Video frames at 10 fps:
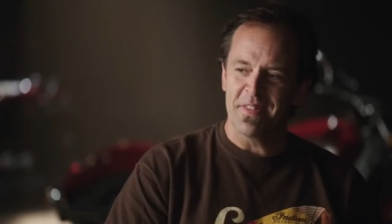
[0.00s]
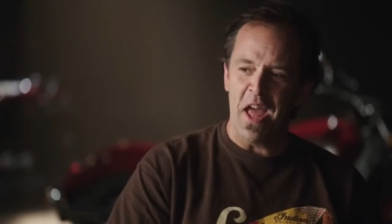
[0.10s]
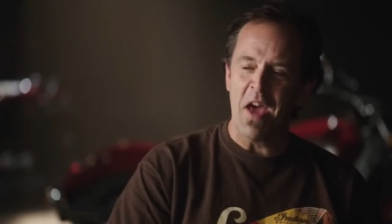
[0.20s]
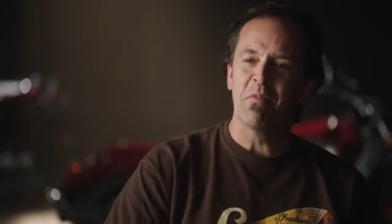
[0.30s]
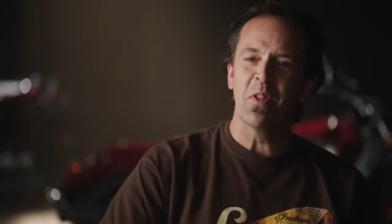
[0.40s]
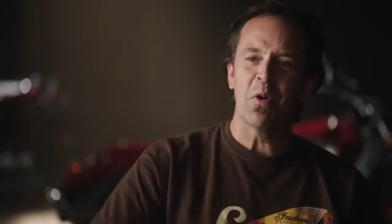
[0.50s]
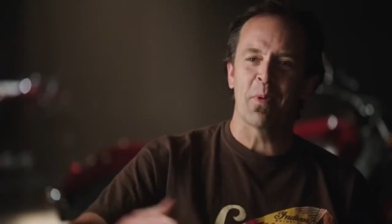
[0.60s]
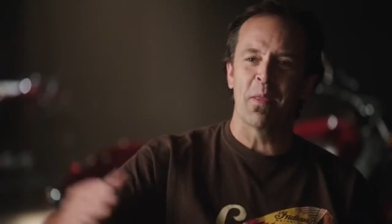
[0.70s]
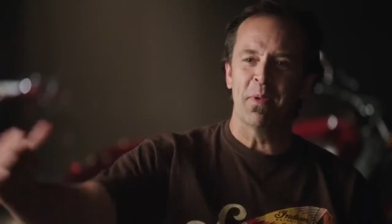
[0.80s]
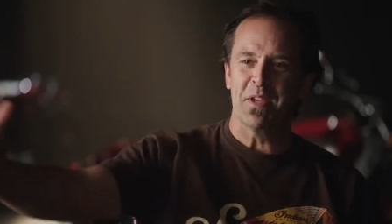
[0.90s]
The
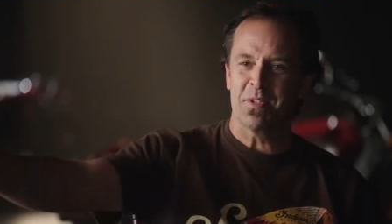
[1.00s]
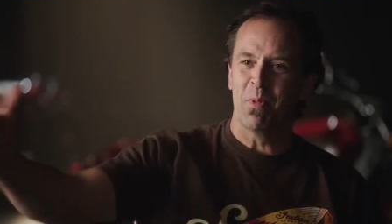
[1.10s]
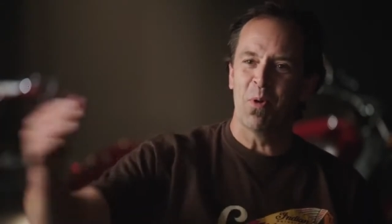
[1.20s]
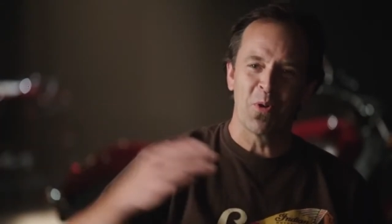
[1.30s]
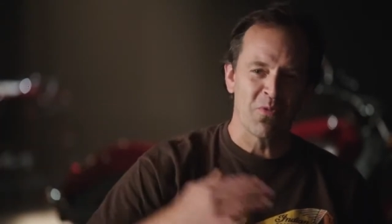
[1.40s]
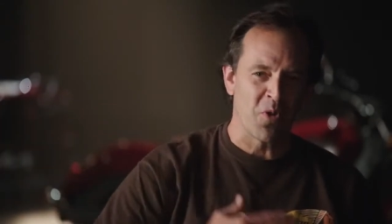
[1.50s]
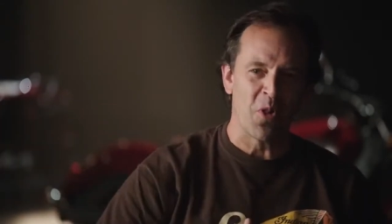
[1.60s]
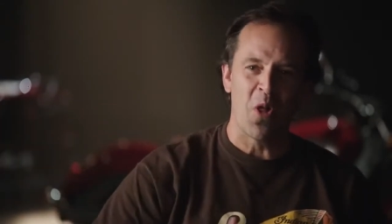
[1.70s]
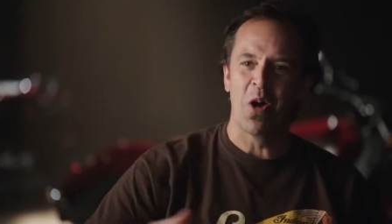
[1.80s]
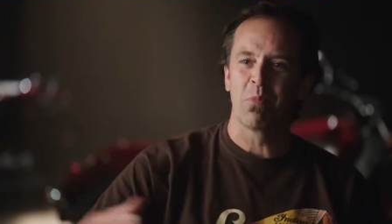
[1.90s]
envelope can be explored for a
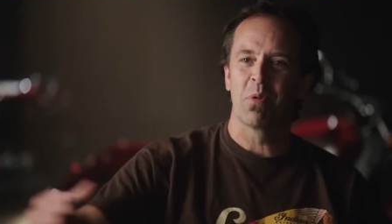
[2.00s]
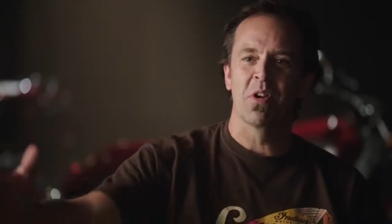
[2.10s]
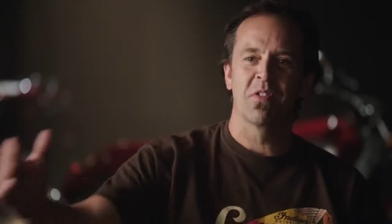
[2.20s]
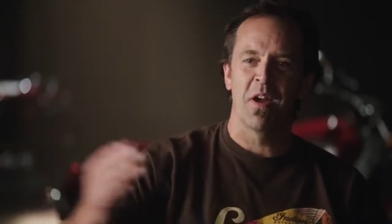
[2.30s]
long period of